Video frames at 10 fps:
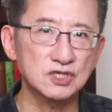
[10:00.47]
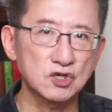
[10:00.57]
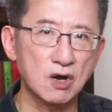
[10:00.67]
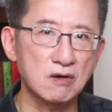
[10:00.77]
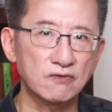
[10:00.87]

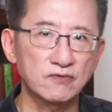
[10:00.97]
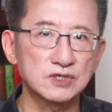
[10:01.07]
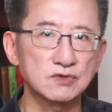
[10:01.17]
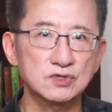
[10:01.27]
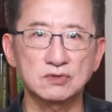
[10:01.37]
young
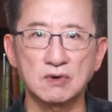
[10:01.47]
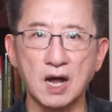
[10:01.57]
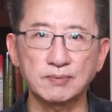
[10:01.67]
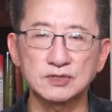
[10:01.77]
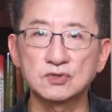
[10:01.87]
officials to
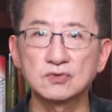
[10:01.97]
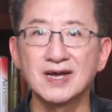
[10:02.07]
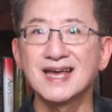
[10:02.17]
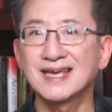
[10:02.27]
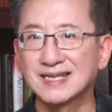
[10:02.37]
opt to
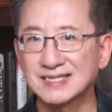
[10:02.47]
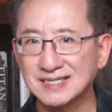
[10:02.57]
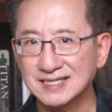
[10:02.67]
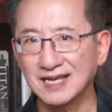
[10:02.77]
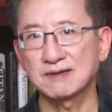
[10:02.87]

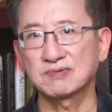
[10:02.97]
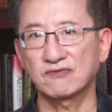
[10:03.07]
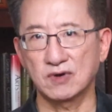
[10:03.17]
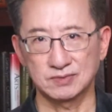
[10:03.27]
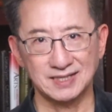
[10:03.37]
escape
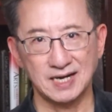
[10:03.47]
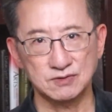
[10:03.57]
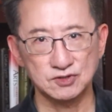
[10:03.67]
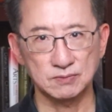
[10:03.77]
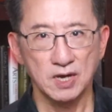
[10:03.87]
from the
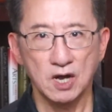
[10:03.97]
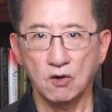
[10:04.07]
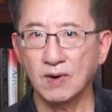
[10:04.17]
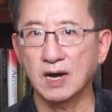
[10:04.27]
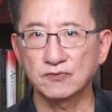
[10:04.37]
township,
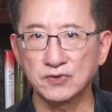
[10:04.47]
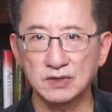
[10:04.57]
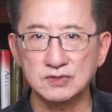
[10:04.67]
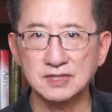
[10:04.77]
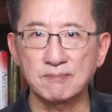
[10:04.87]
while
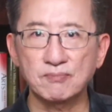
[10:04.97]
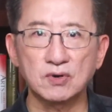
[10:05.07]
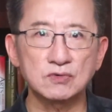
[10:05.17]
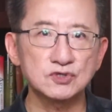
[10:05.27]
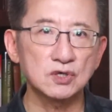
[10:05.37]
those
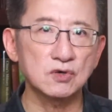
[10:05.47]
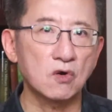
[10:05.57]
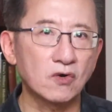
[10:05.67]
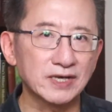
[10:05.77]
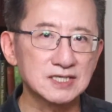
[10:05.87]
approaching
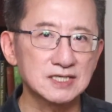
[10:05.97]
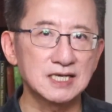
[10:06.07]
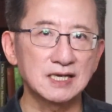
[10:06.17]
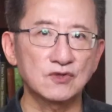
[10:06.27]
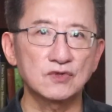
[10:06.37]
or
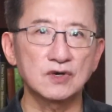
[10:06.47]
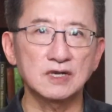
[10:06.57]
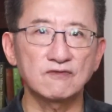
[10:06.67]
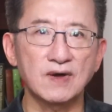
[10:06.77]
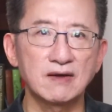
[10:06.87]
exceeding
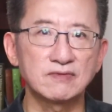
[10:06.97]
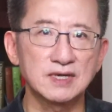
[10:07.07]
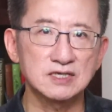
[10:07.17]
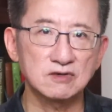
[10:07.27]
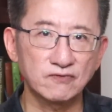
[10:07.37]
35
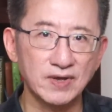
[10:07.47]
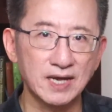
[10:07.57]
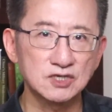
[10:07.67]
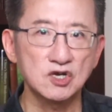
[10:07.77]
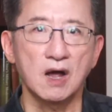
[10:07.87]
years of
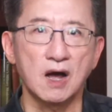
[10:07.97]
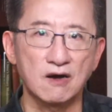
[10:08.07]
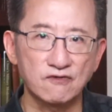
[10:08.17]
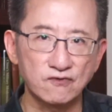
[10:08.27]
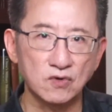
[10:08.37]
age
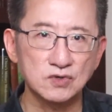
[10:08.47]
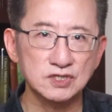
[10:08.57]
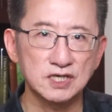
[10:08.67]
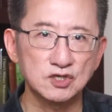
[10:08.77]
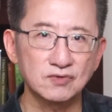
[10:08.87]
are
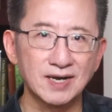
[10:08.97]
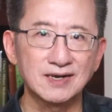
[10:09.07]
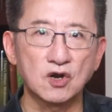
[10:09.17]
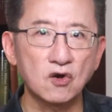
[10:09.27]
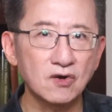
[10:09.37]
forced into
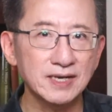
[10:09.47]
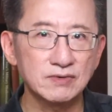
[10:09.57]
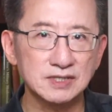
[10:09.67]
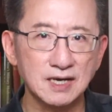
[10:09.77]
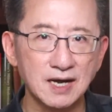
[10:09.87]
an early
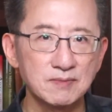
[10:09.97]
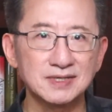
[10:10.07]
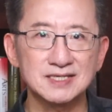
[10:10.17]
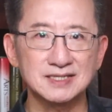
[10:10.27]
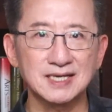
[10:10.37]

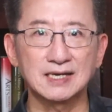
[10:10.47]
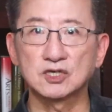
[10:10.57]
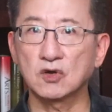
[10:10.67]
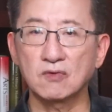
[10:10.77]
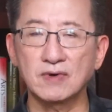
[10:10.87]
retirement state
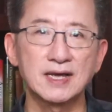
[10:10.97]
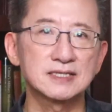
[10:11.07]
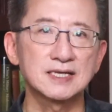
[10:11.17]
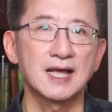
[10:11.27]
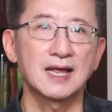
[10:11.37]
known
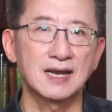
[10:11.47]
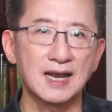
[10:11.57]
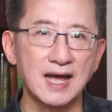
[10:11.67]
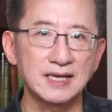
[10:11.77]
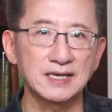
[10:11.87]
as
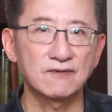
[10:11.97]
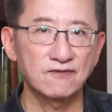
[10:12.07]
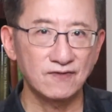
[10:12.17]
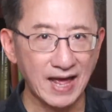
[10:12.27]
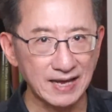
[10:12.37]
lying
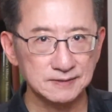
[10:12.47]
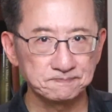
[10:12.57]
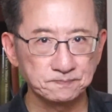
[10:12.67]
flat.